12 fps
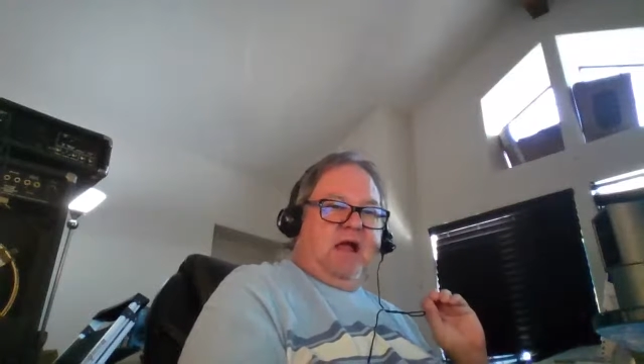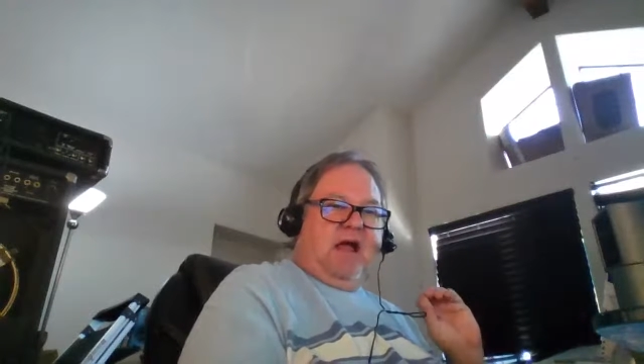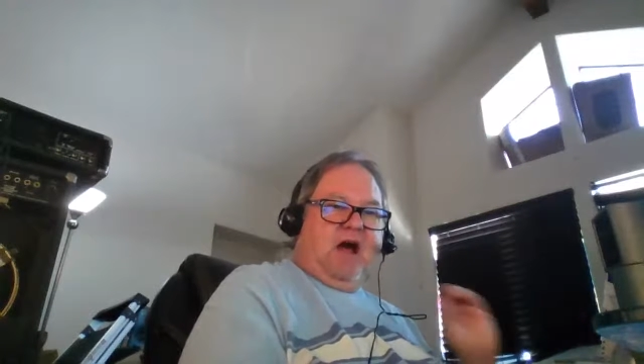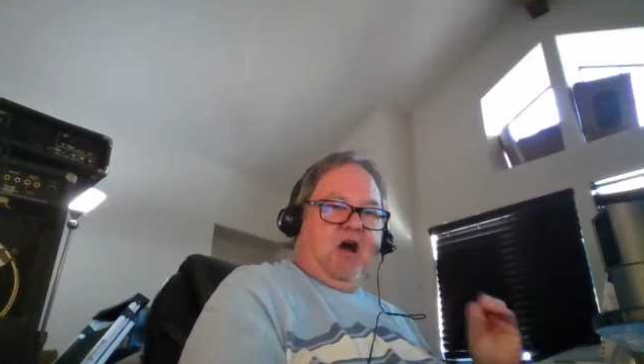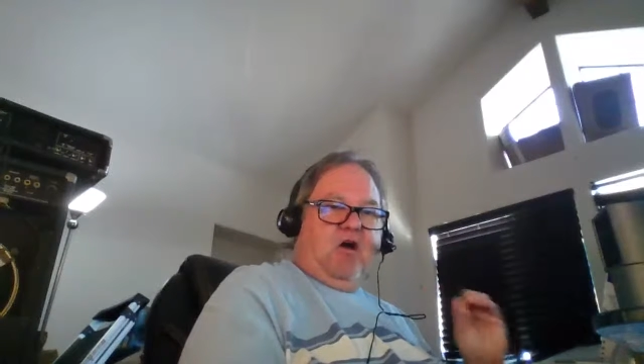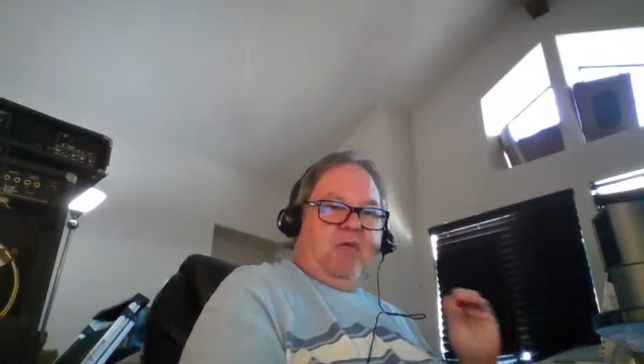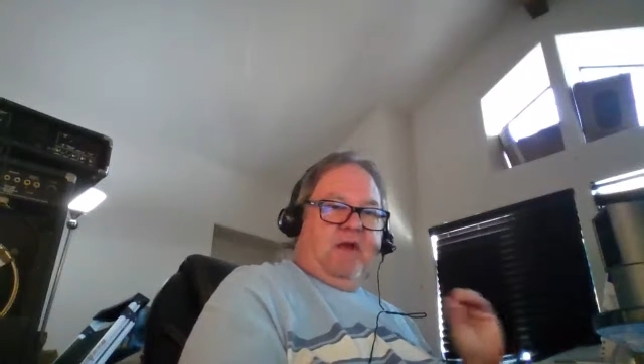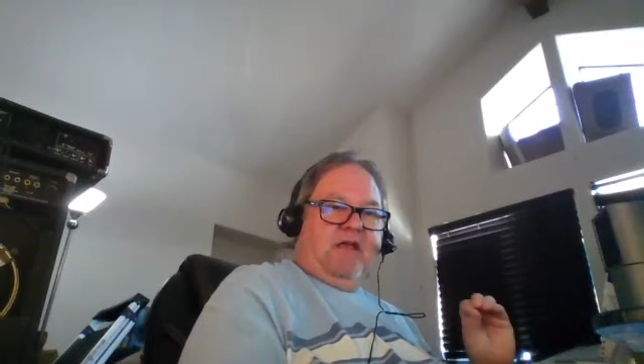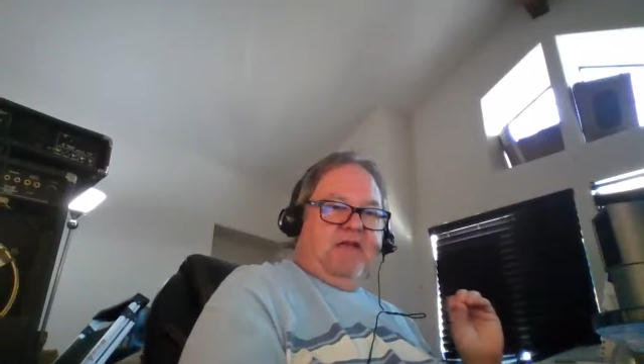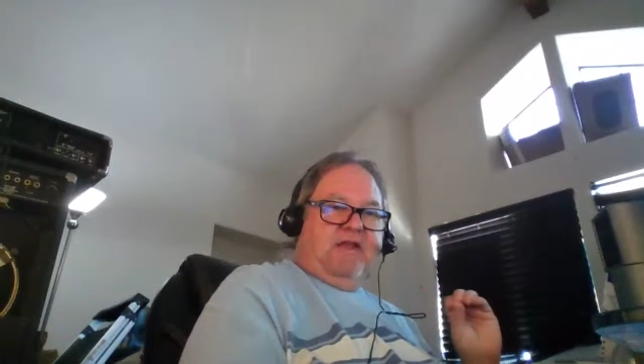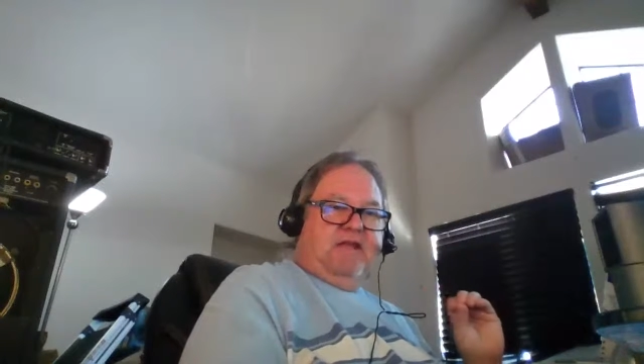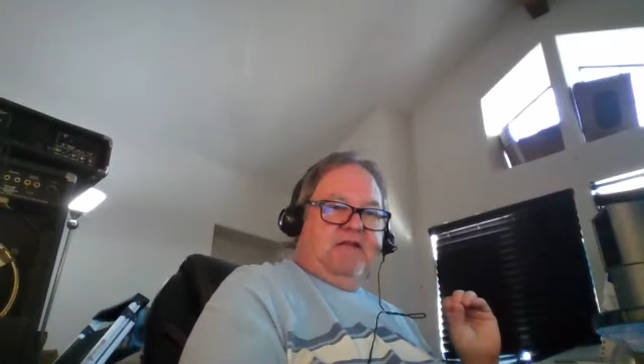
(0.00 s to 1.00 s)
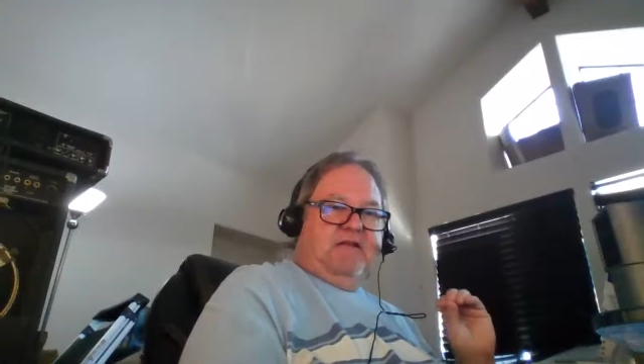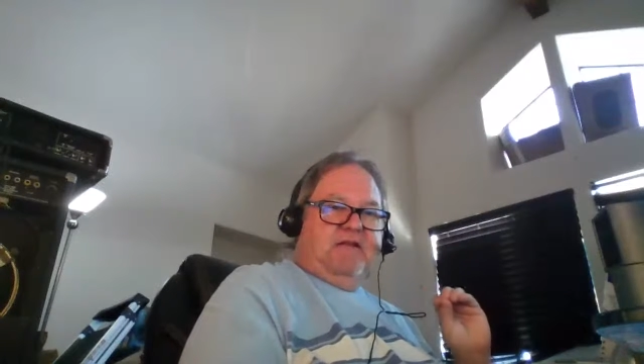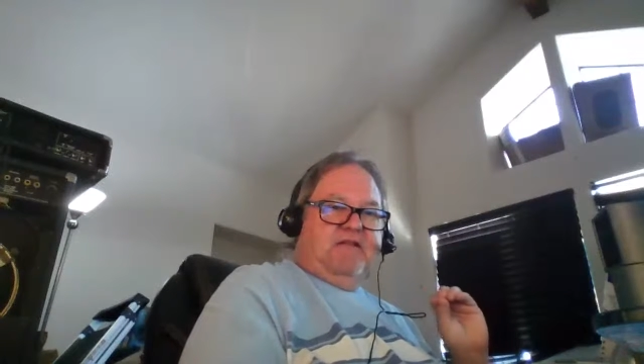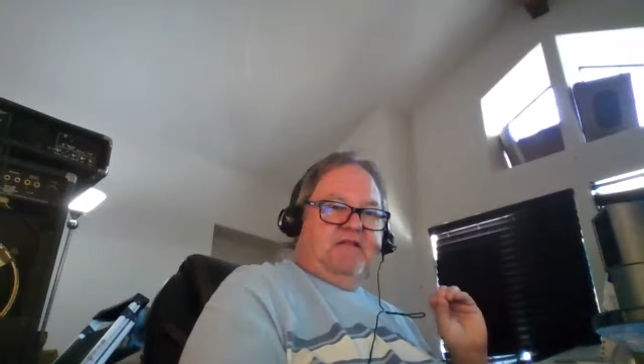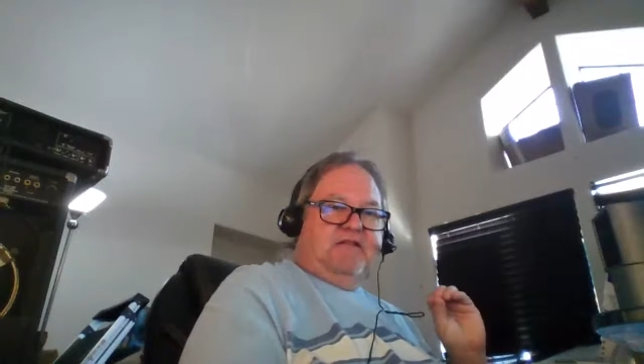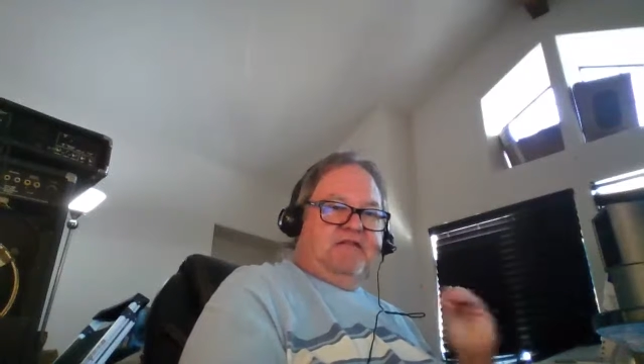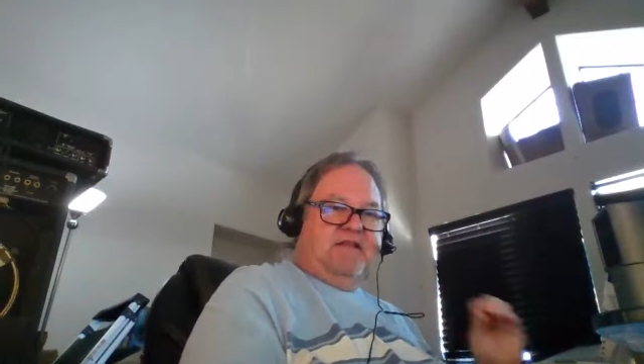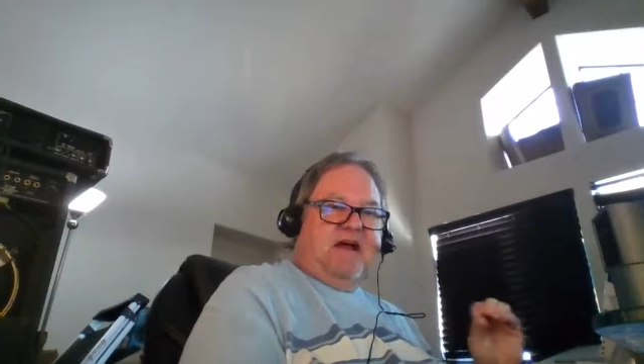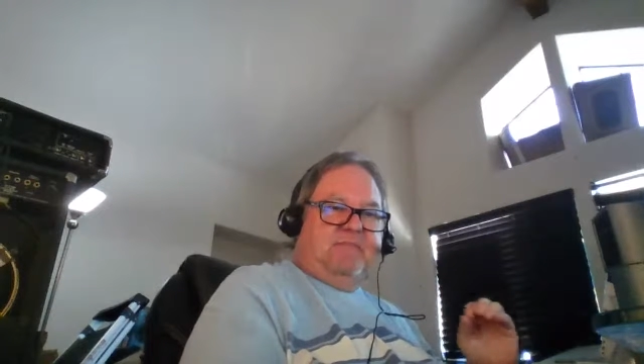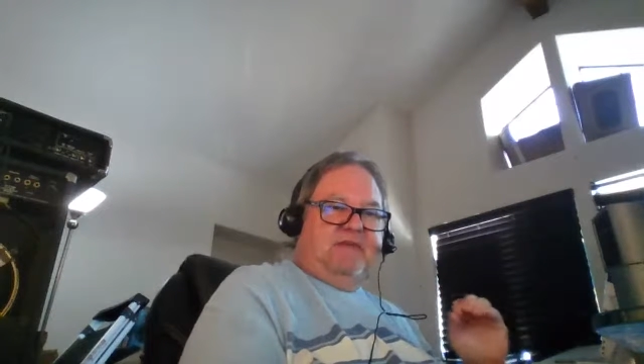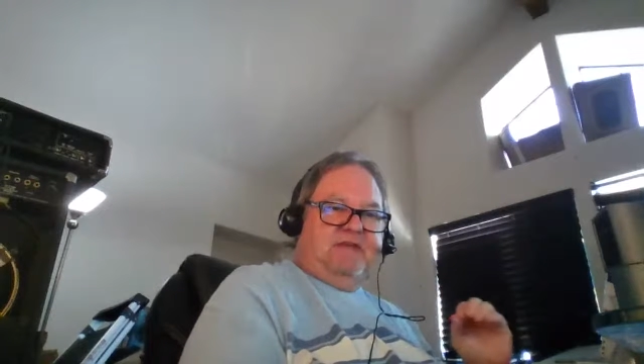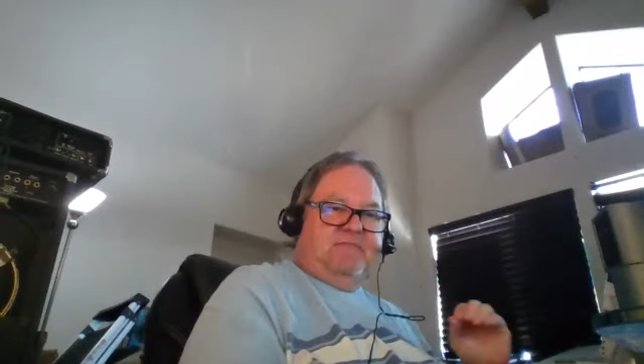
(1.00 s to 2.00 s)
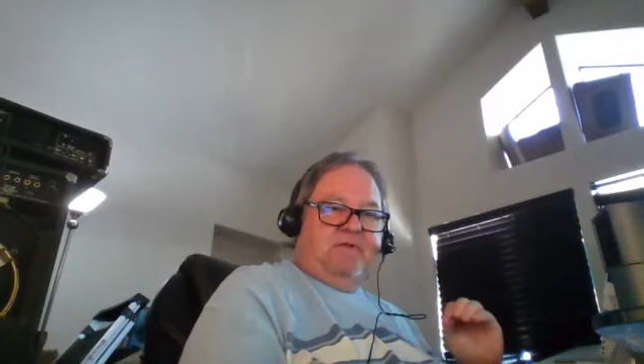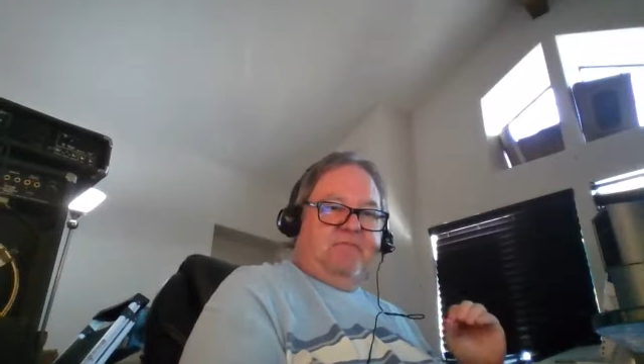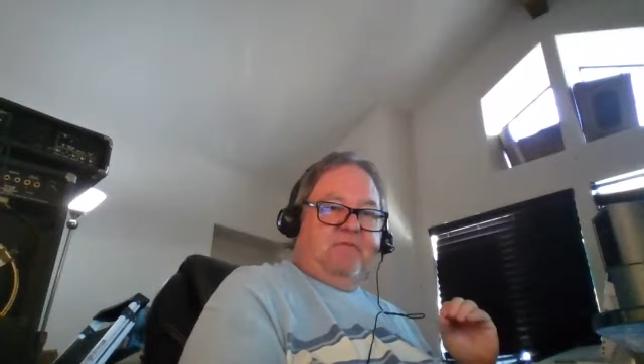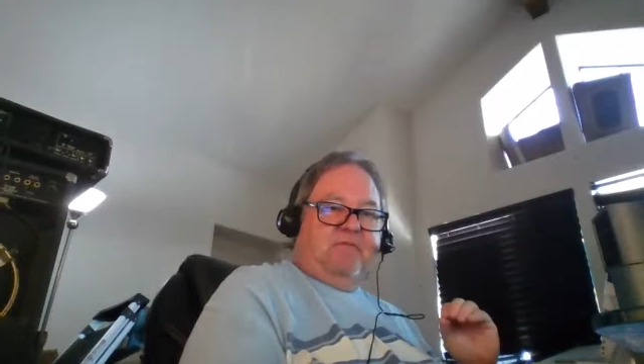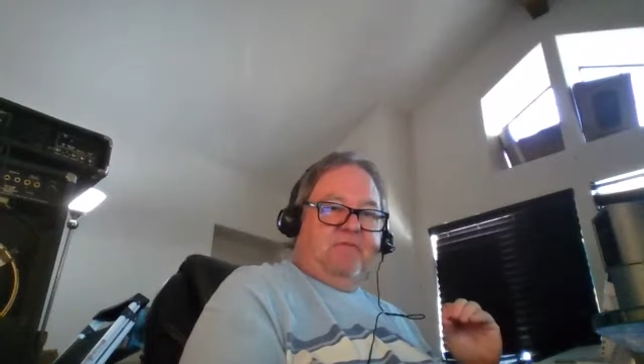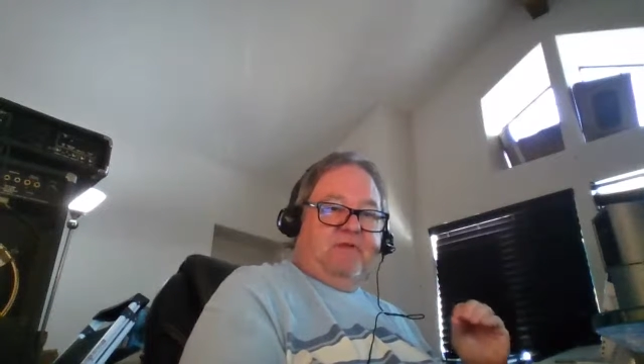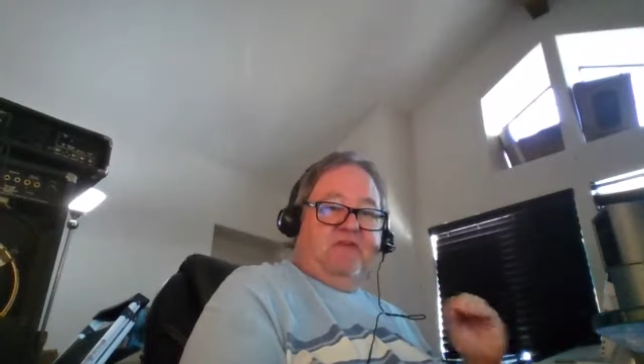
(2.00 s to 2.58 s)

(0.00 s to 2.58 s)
how am I going to stop these people from